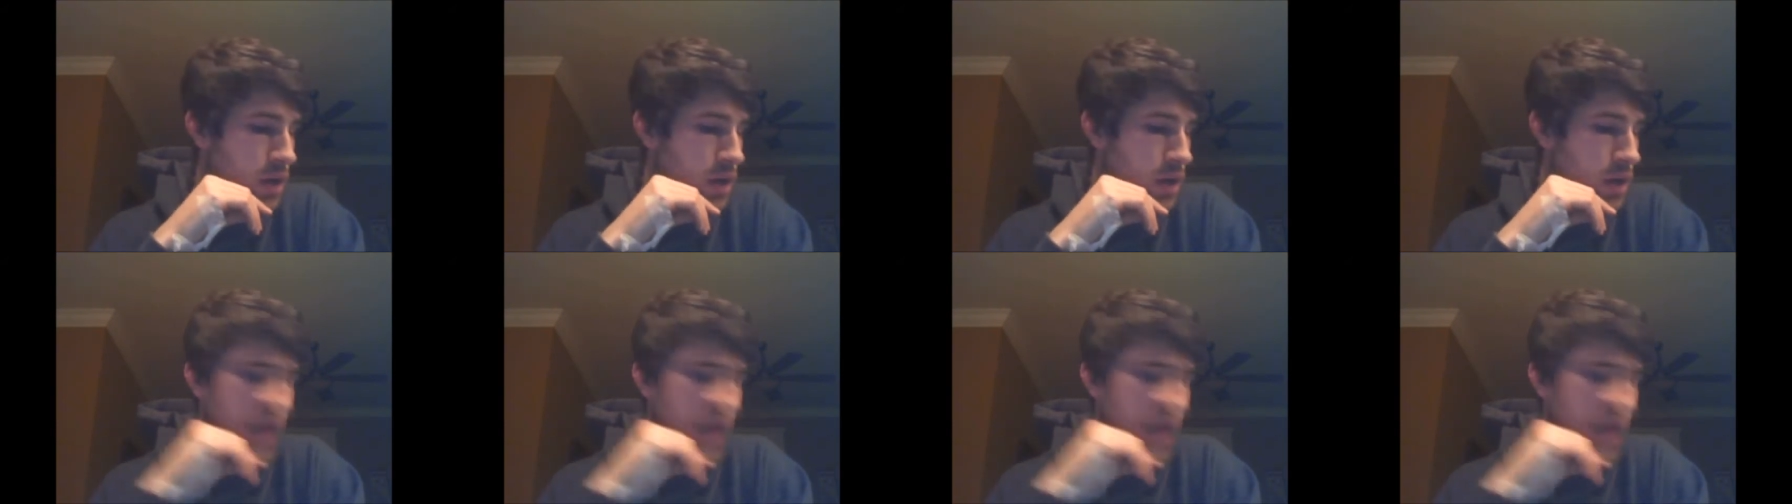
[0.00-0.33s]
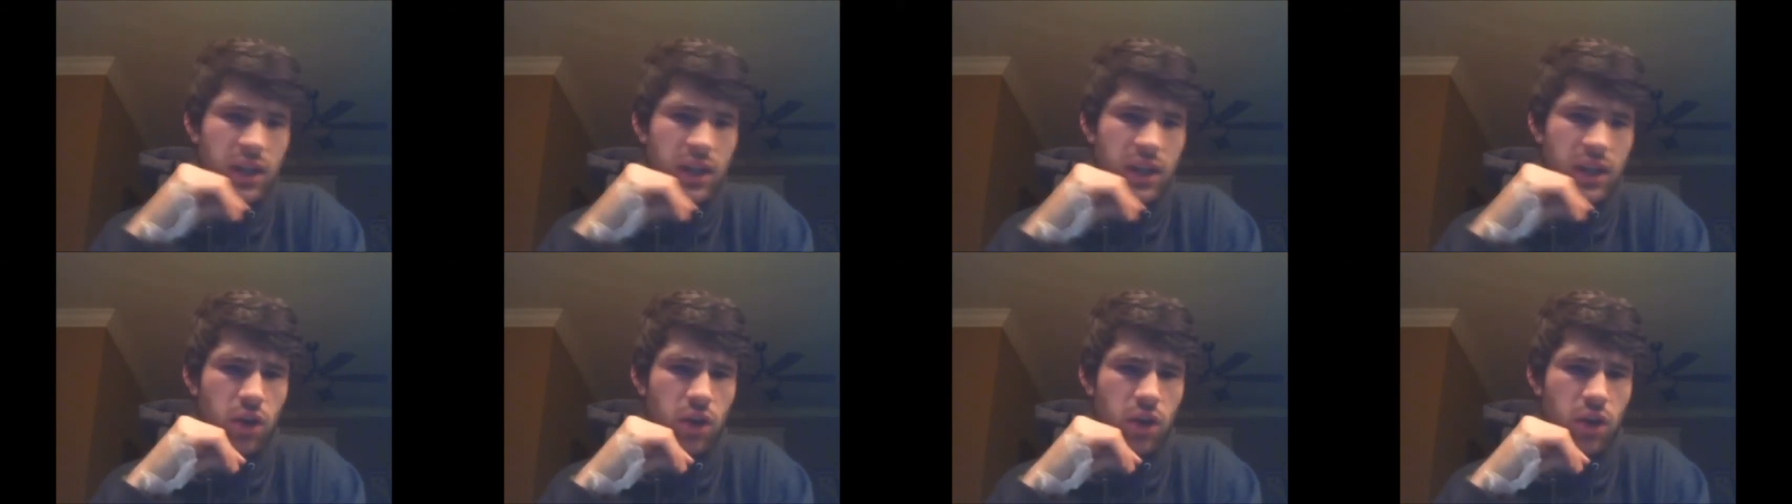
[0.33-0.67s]

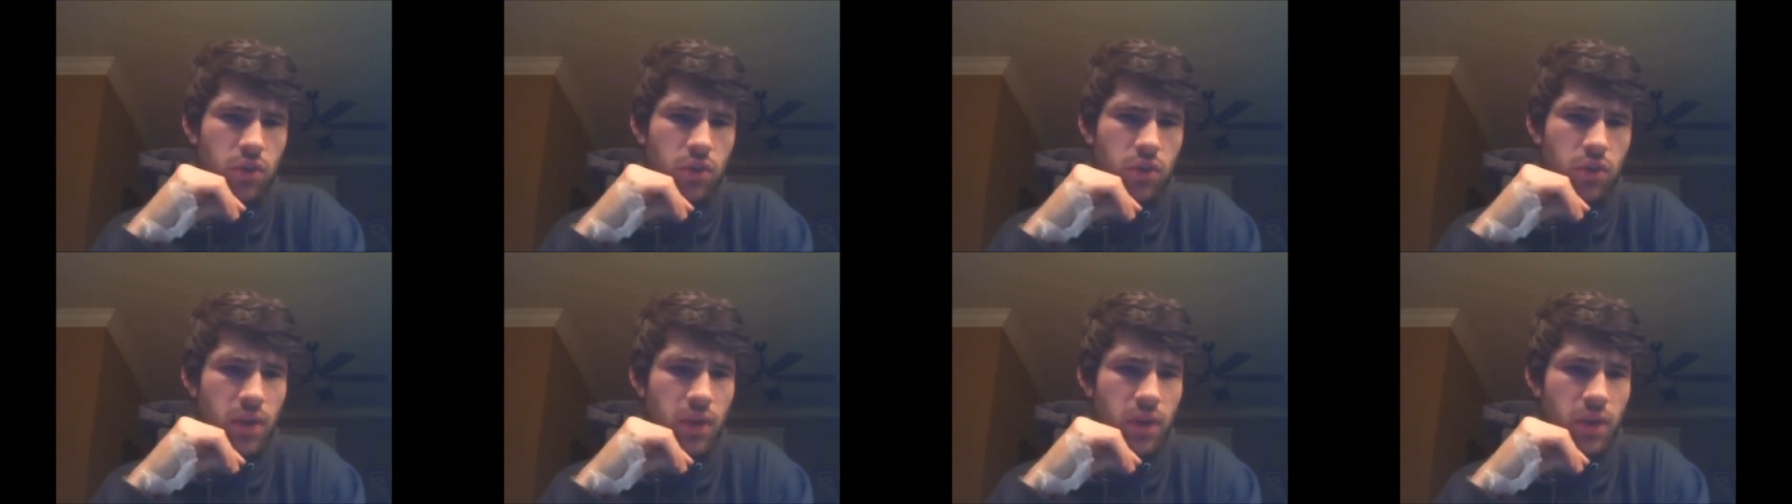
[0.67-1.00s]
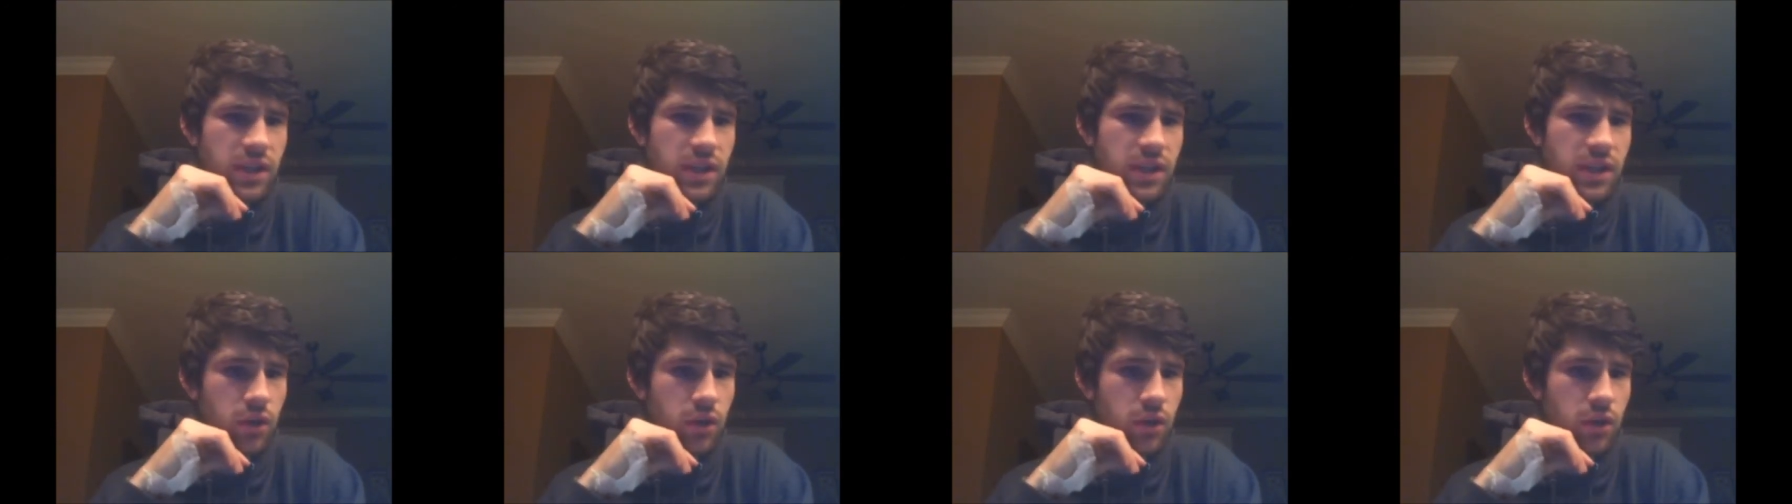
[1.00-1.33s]
Actually, I don't know the
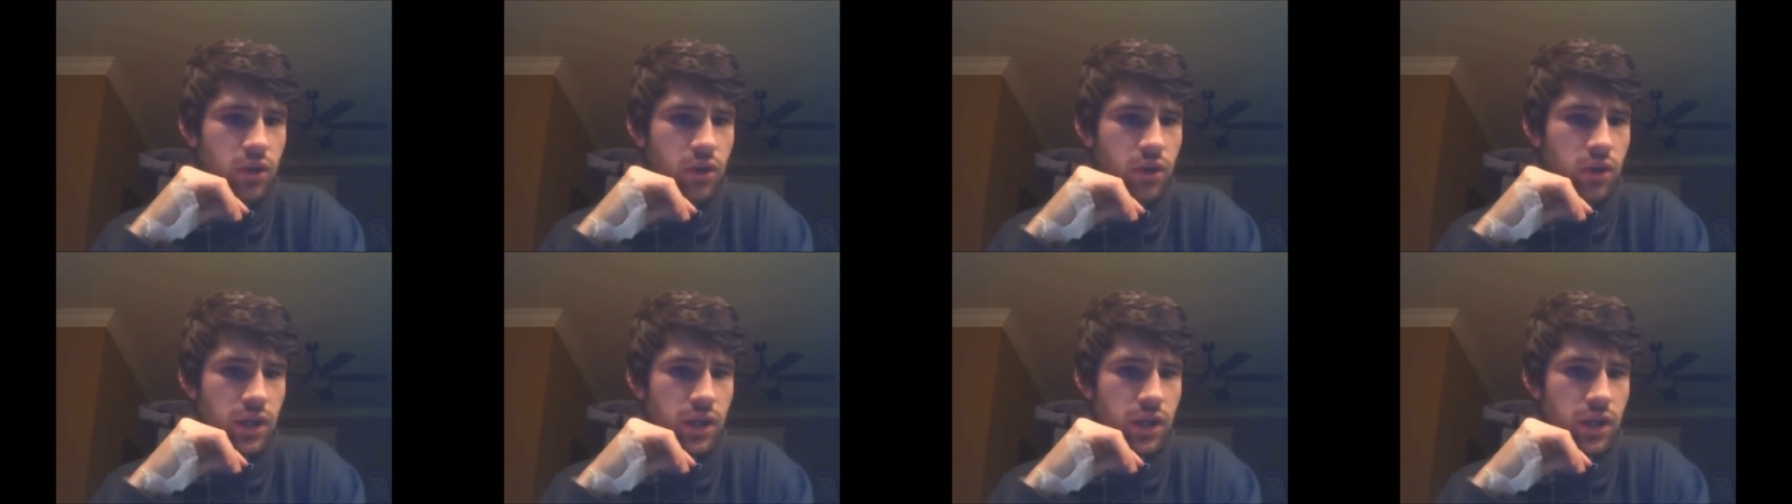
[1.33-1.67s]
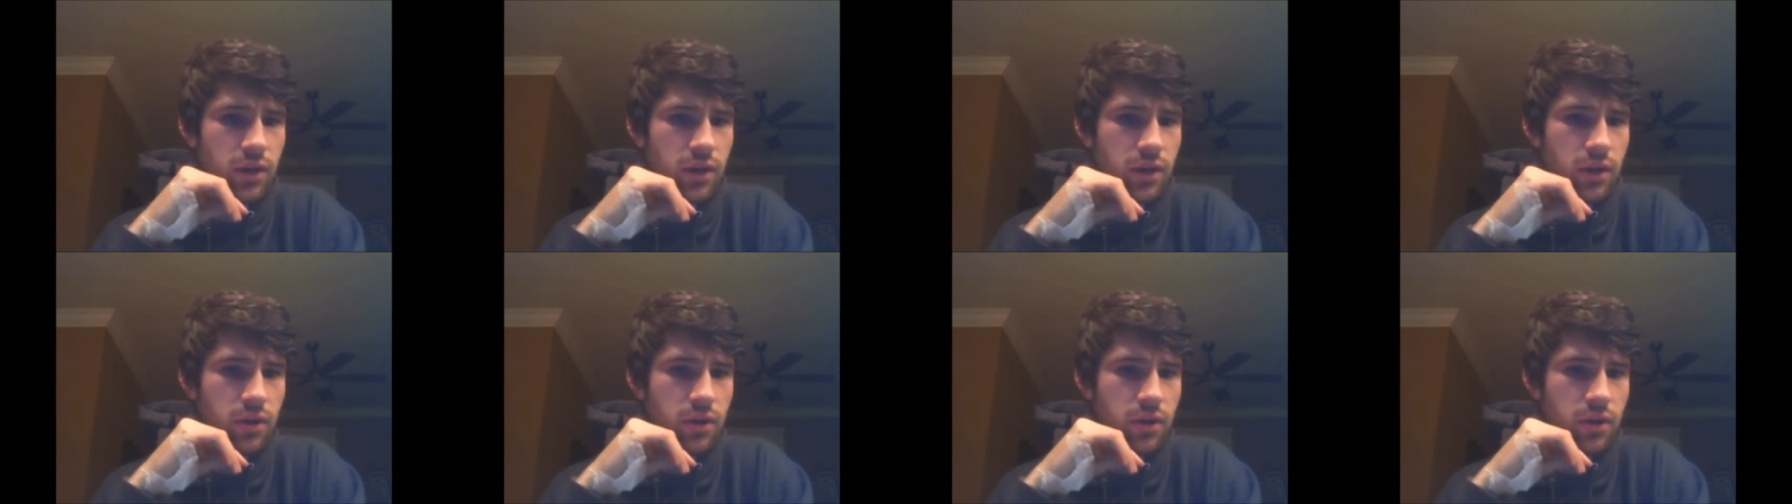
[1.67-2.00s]
prices on those yet.
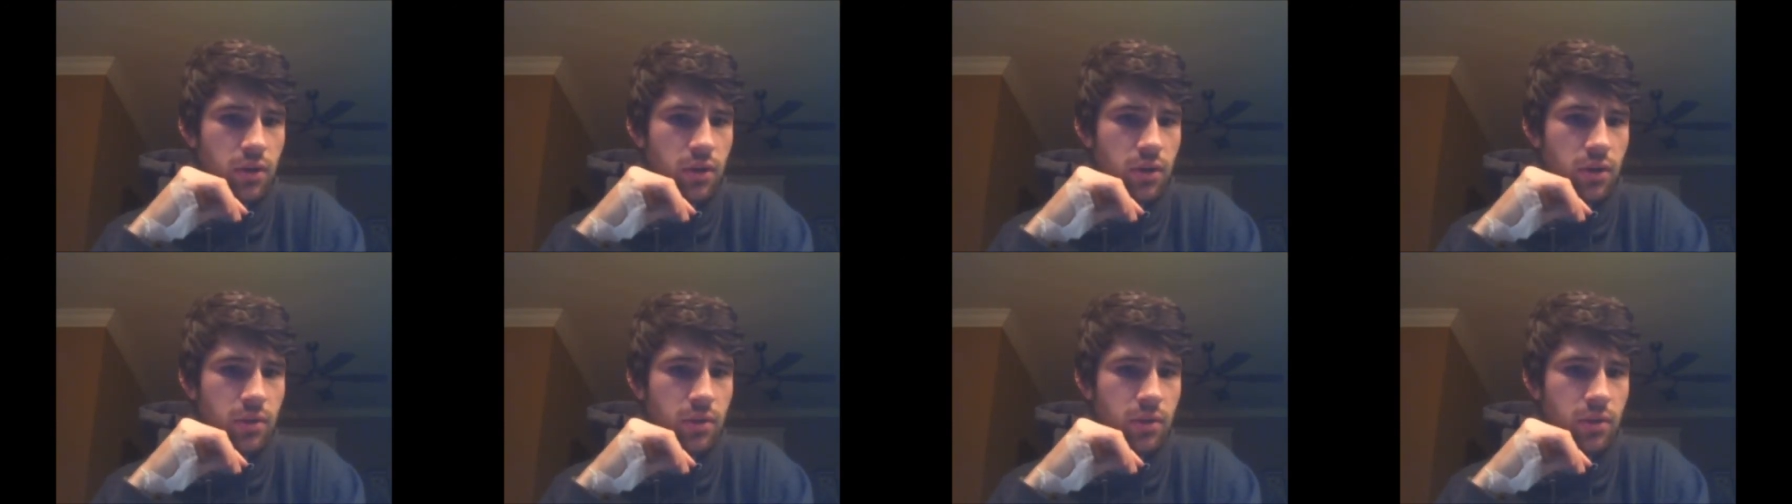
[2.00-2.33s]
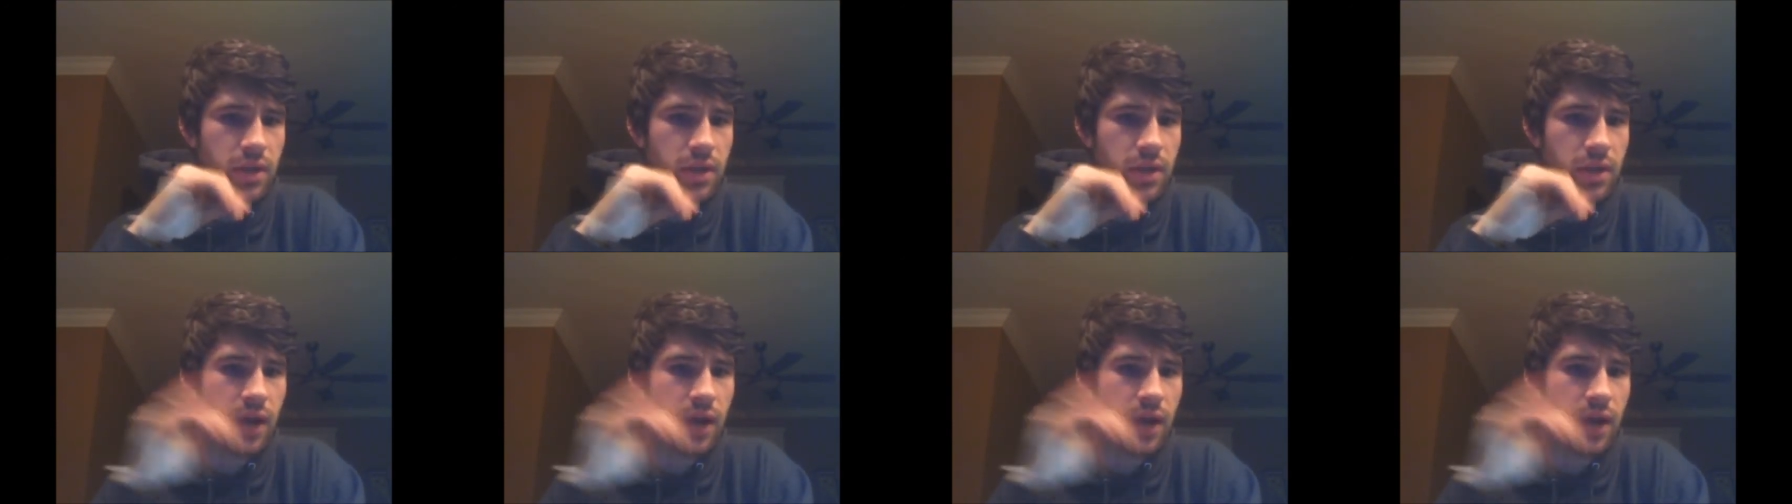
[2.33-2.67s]
I'm
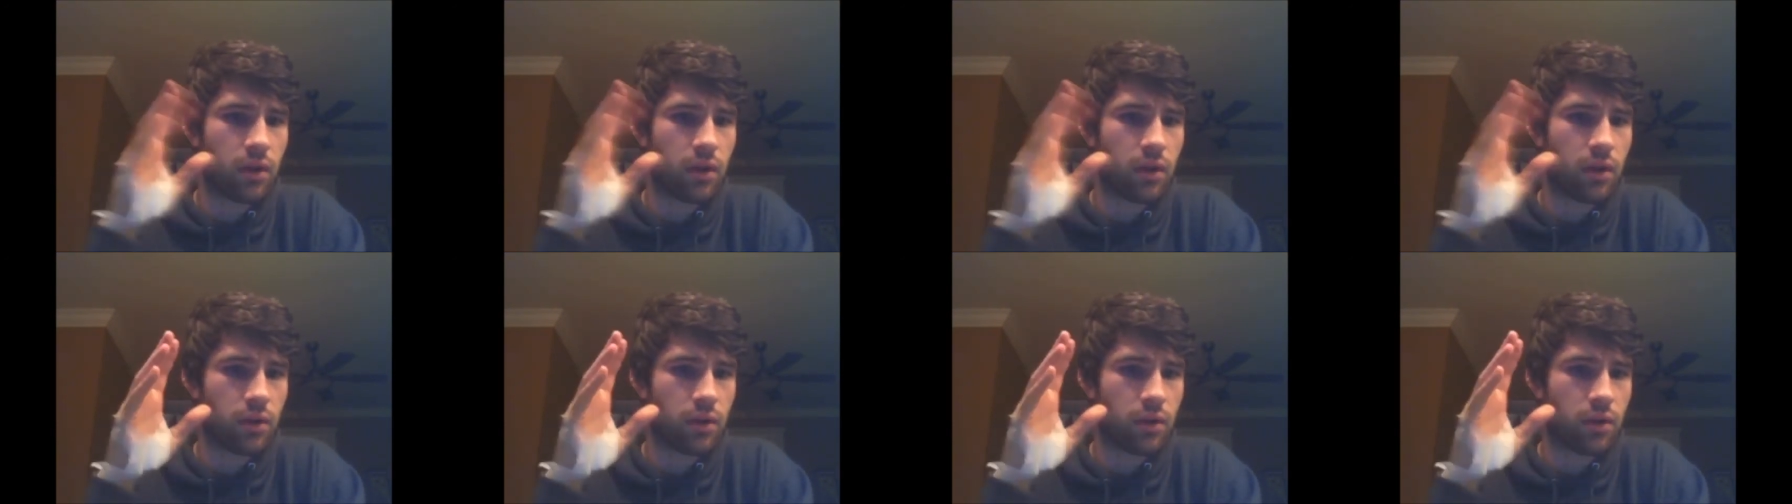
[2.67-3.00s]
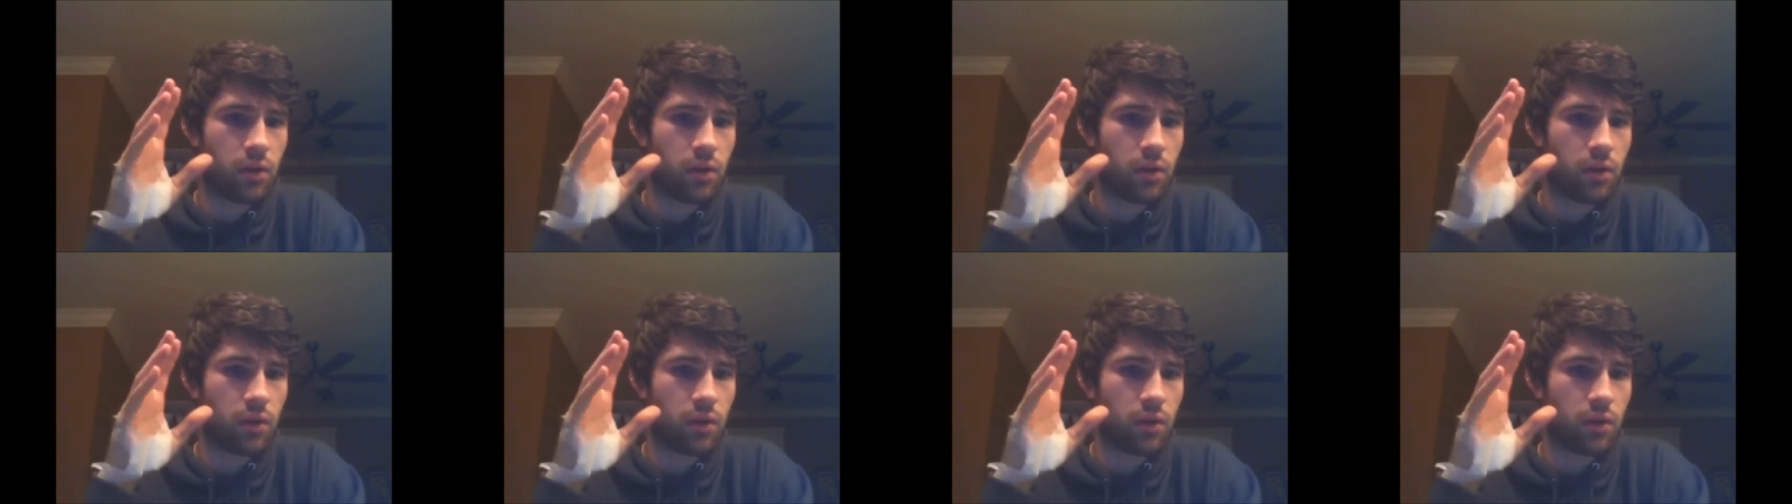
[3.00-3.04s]
just kind of